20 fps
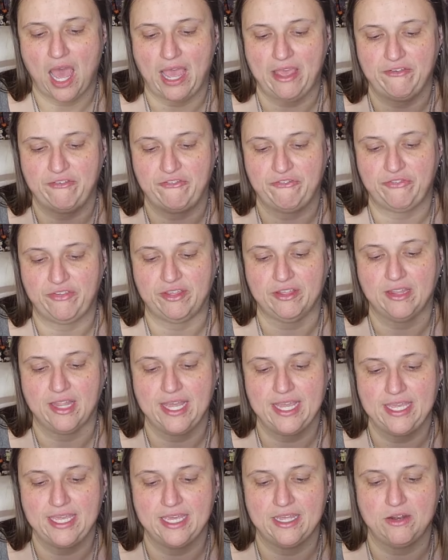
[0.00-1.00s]
I feel
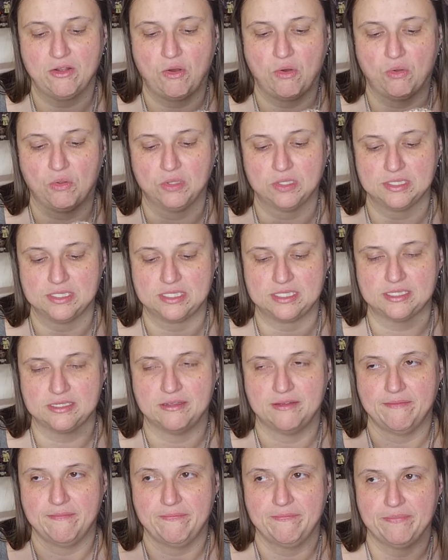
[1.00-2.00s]
like it holds
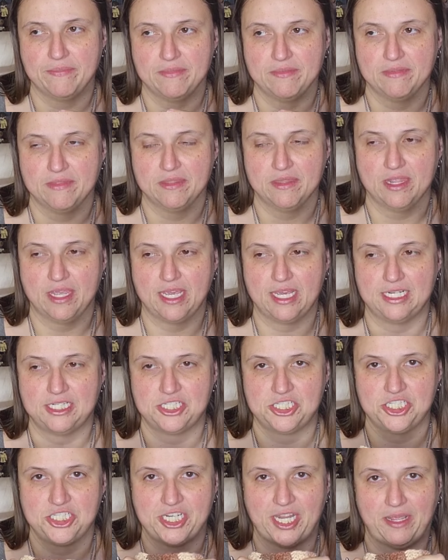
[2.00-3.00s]

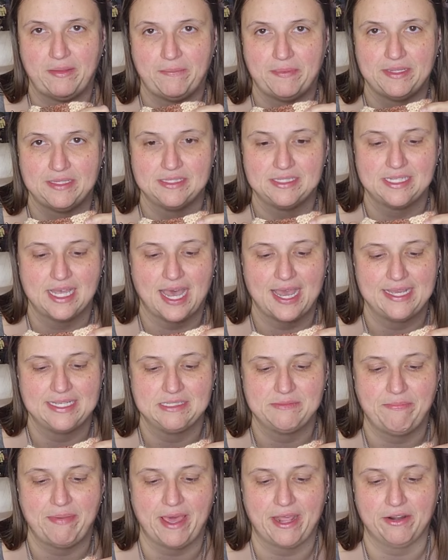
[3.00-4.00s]
its shape and
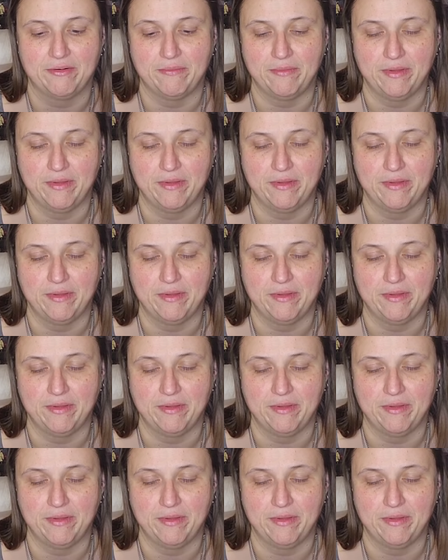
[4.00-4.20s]
size better,